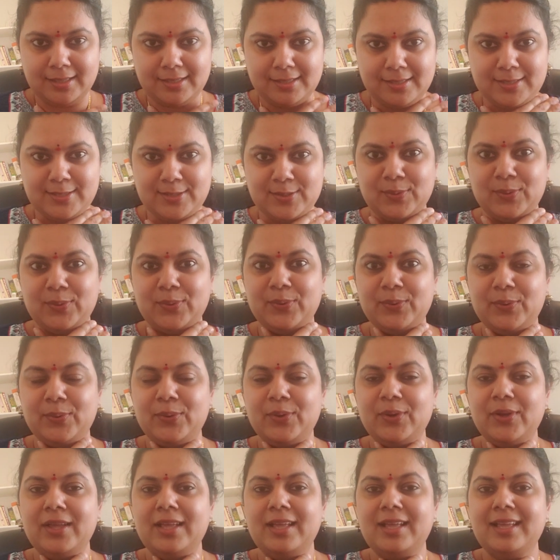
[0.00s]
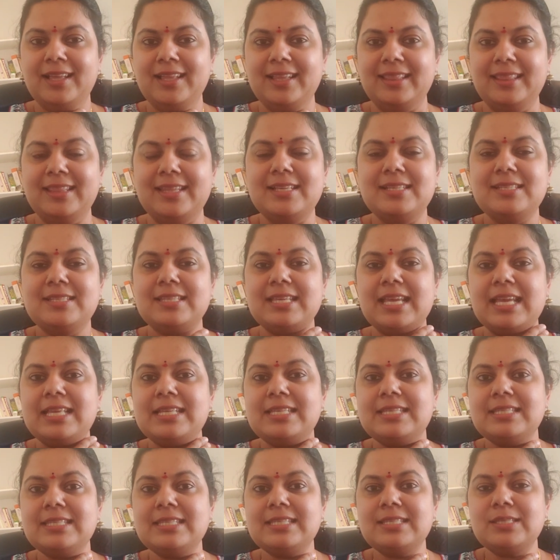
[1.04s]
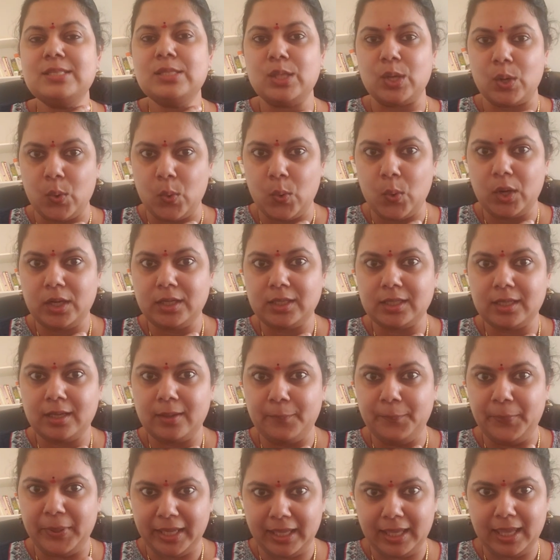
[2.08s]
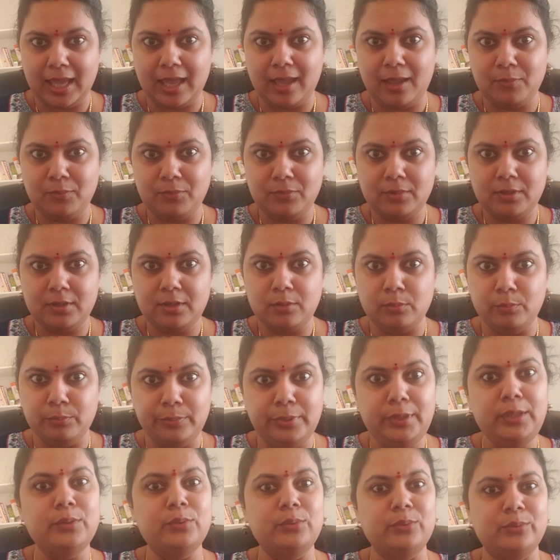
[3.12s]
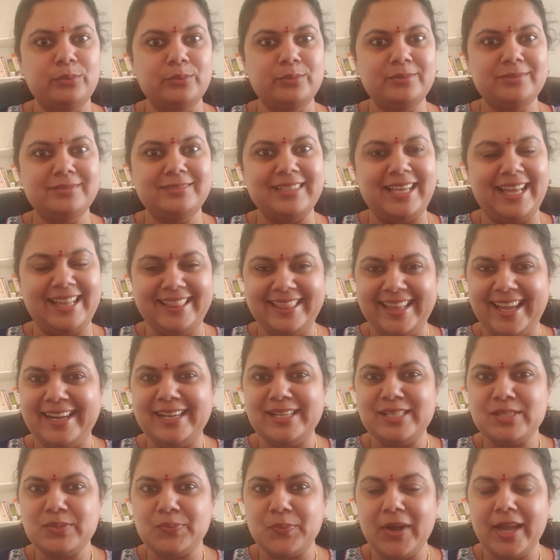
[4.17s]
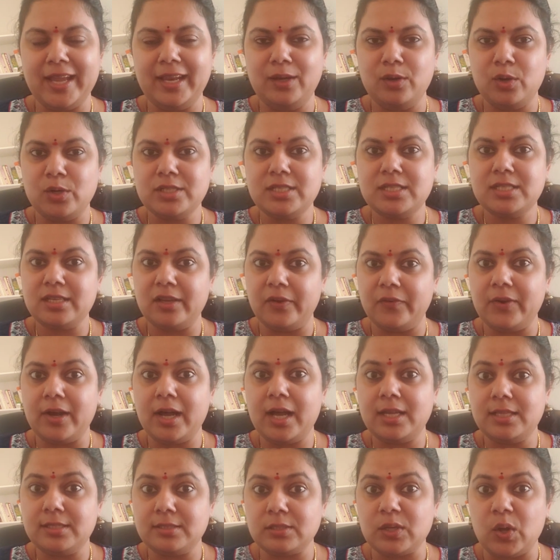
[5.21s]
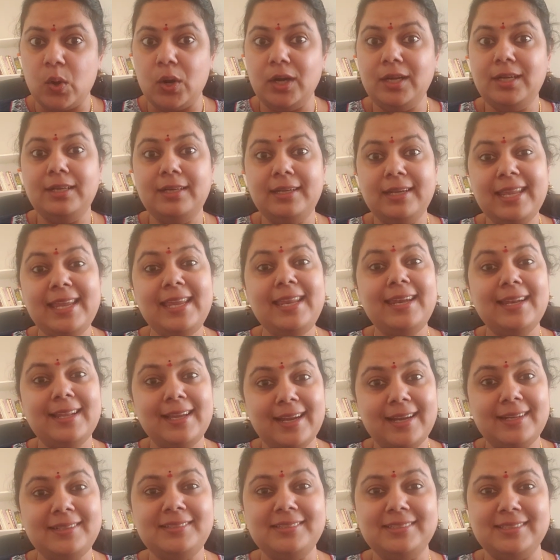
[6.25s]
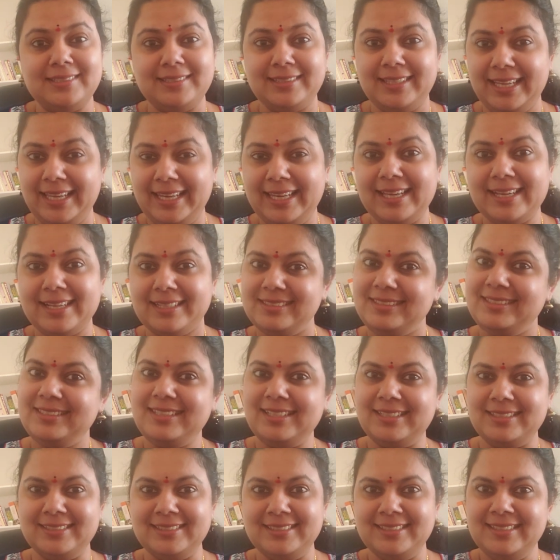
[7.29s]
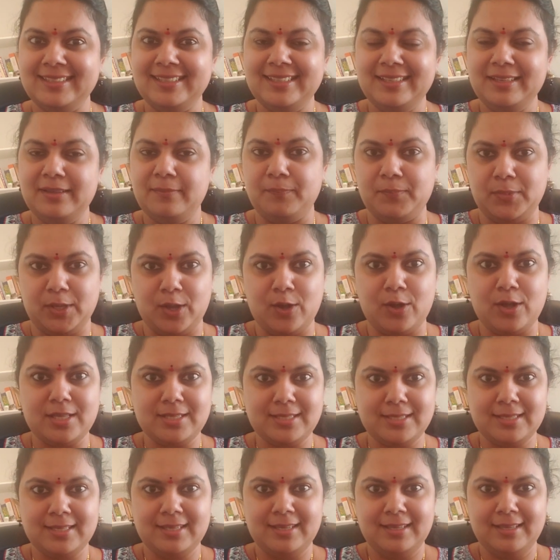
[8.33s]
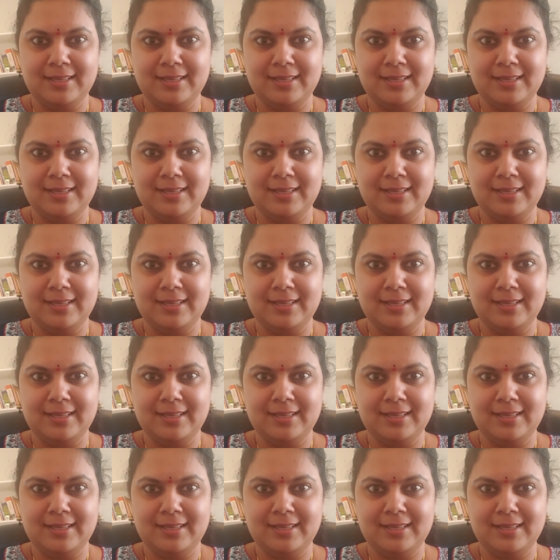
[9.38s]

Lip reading: so this his throat became blue, and that is why Lord Shiva is called Neelakantan, because